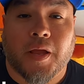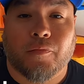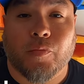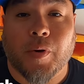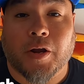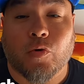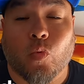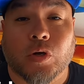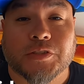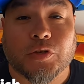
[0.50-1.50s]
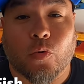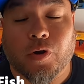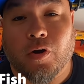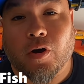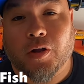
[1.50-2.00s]
Hey everybody, what's
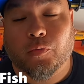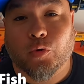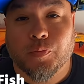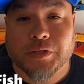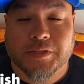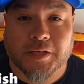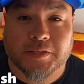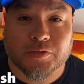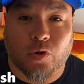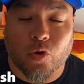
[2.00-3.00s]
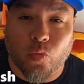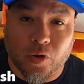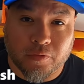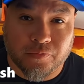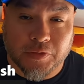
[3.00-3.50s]
going on? Ruben, Texas, all
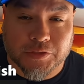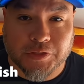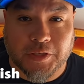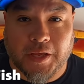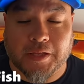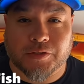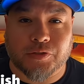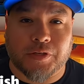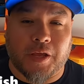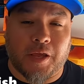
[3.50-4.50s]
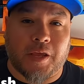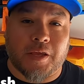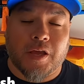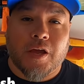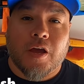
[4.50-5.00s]
water fishing, and today